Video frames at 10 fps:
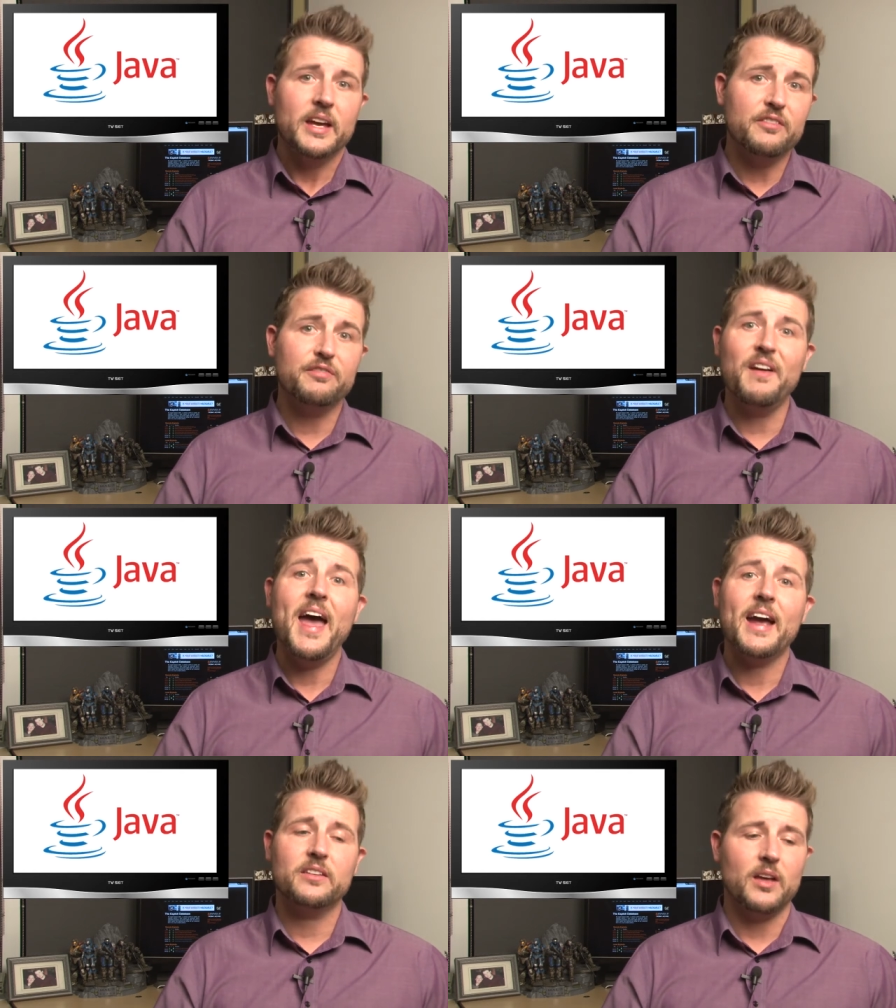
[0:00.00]
In
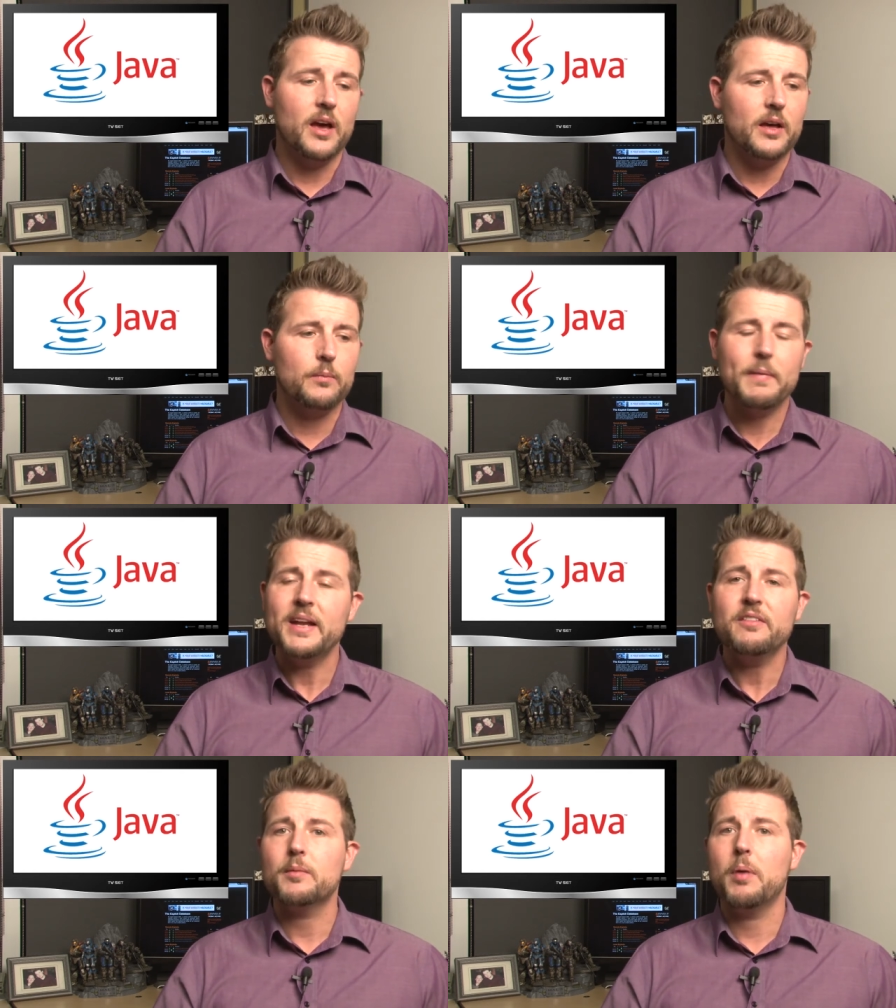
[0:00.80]
fact,
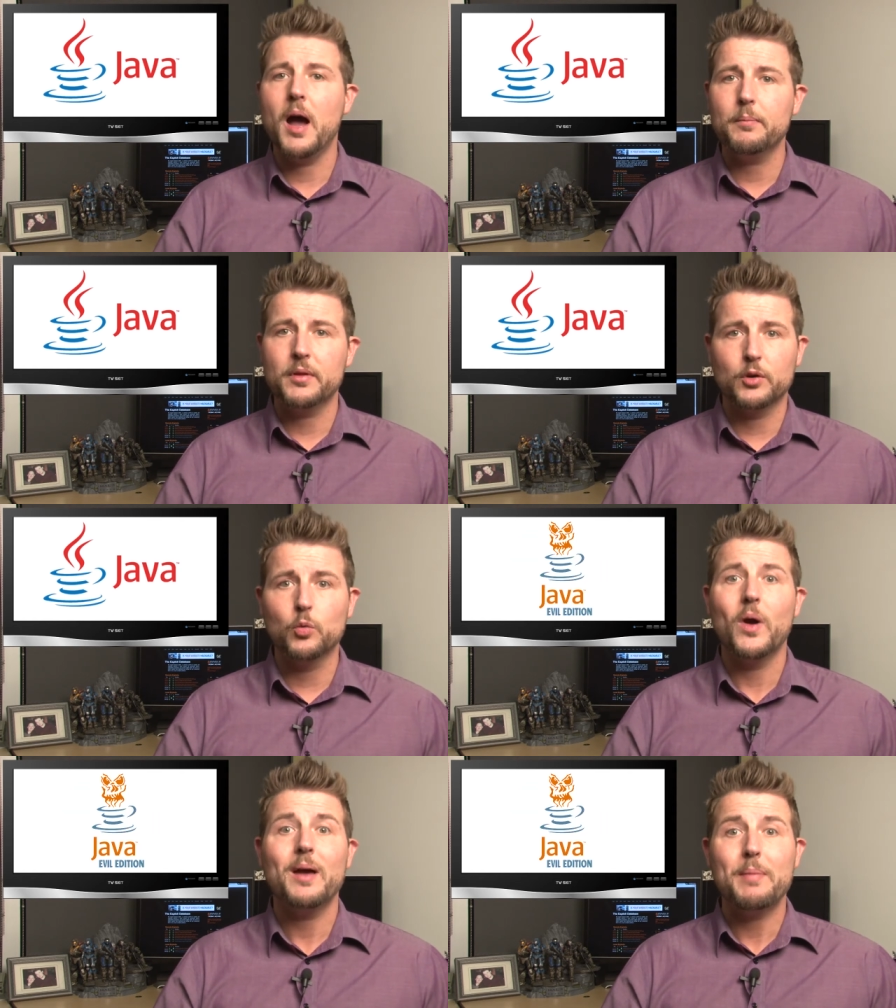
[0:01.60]
many of the popular
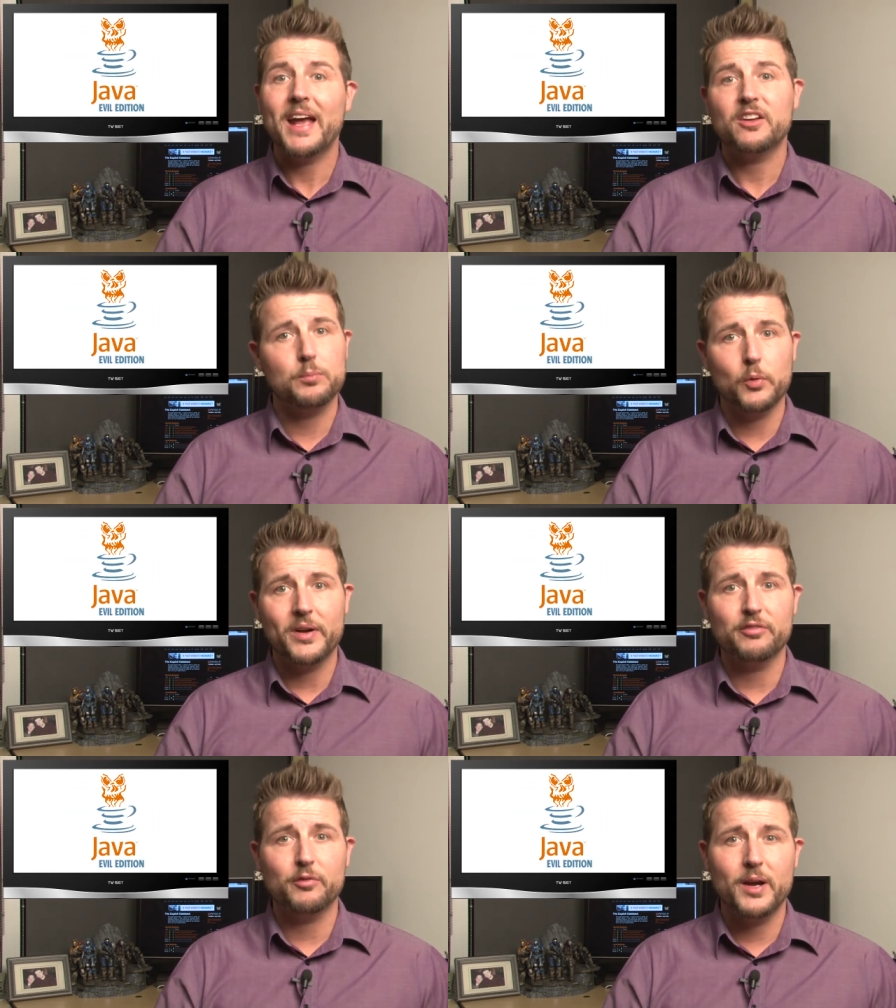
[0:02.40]
web
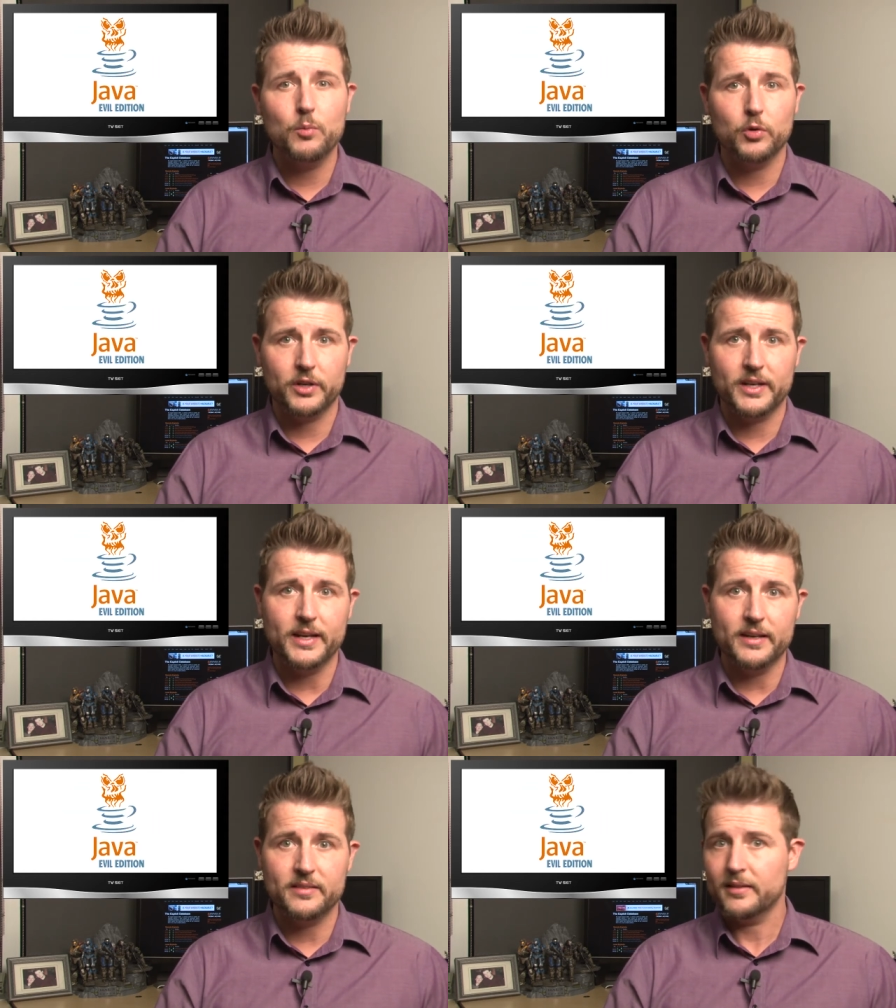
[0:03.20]
exploit framework
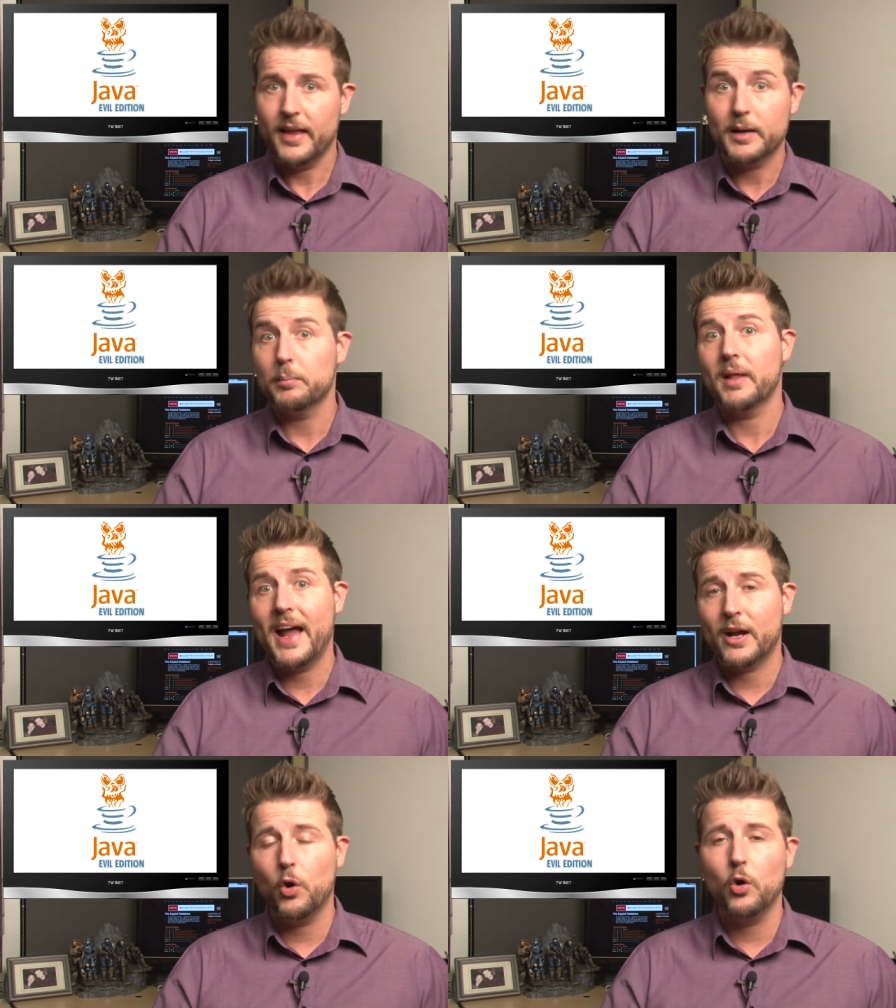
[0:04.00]
kits like
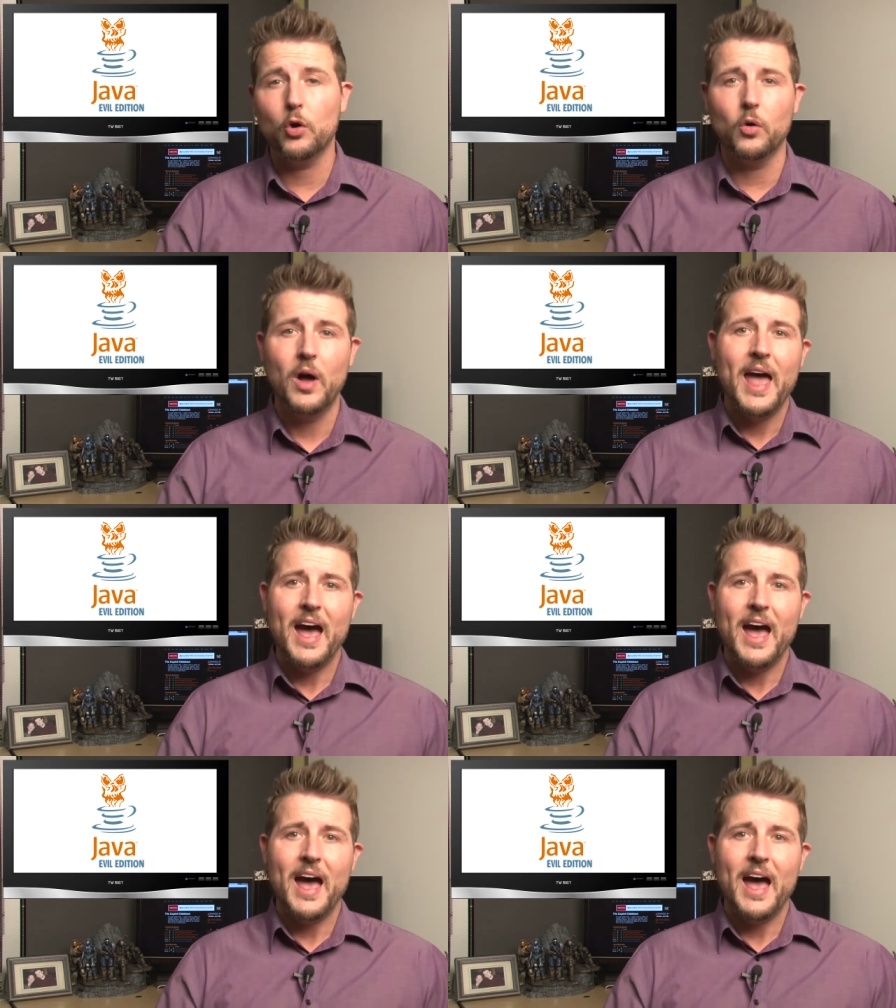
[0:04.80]
Black Hole